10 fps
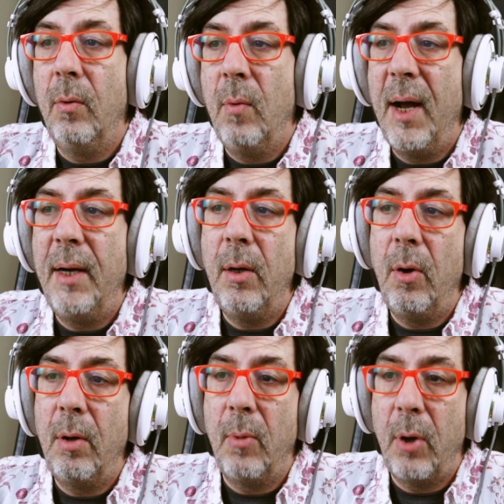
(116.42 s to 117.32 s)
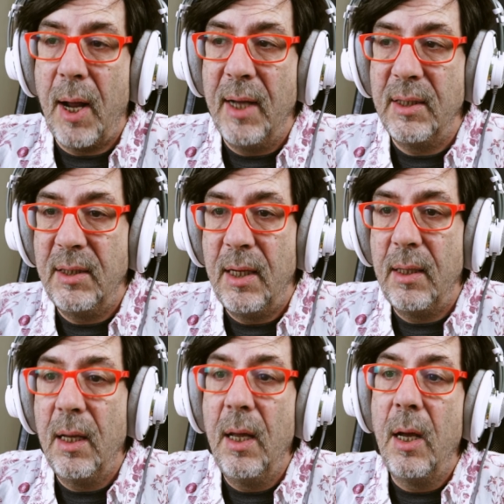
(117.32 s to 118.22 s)
one or more
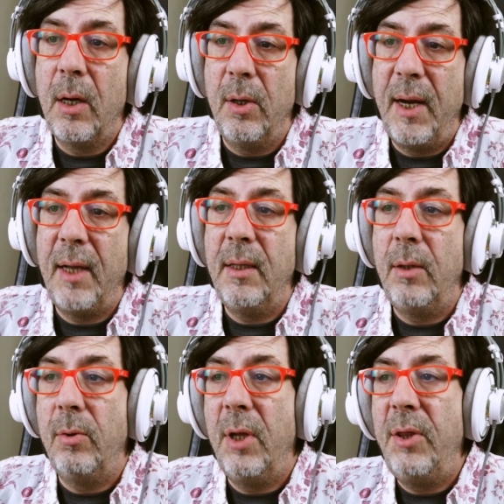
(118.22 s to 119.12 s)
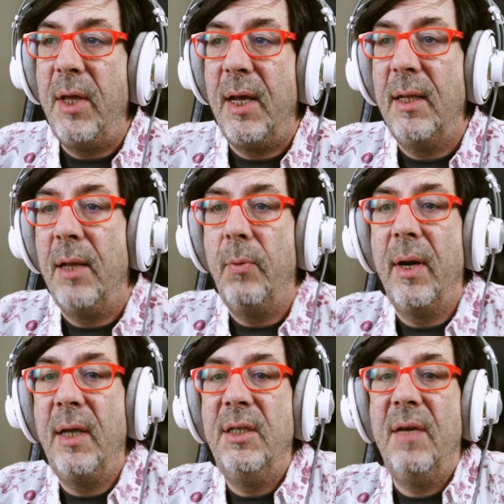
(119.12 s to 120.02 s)
assets connected to the thing that
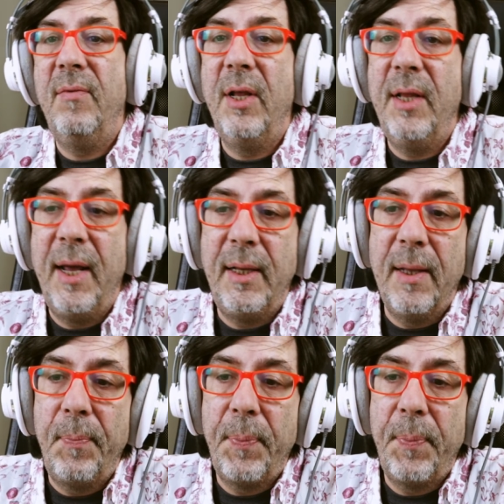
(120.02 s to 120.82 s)
will receive the data.